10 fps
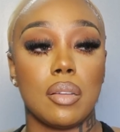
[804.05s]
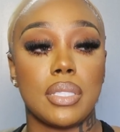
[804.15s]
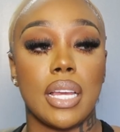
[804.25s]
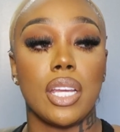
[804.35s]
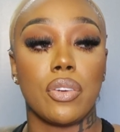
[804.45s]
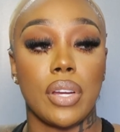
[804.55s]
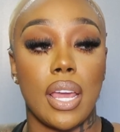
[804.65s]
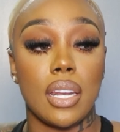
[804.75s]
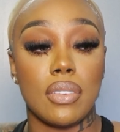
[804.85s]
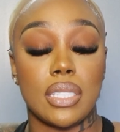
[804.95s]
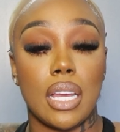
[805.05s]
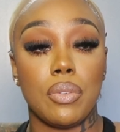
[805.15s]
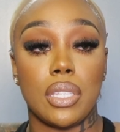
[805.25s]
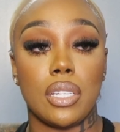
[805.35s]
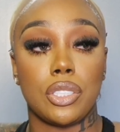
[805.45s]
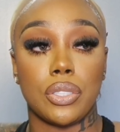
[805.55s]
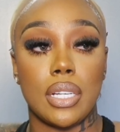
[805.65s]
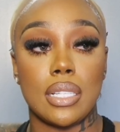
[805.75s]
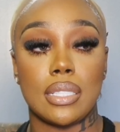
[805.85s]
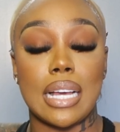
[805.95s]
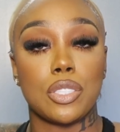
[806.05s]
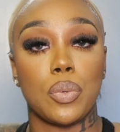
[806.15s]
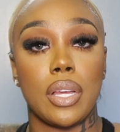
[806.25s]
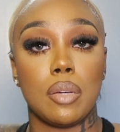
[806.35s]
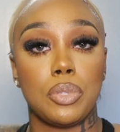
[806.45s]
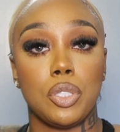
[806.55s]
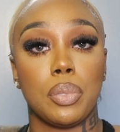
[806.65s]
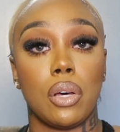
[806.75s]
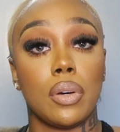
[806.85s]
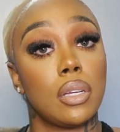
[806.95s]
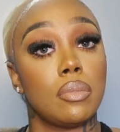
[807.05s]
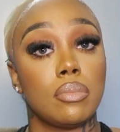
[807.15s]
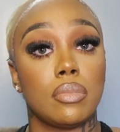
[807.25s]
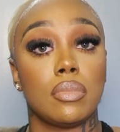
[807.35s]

Staying creative and staying within the trends, that's what helps you blow up.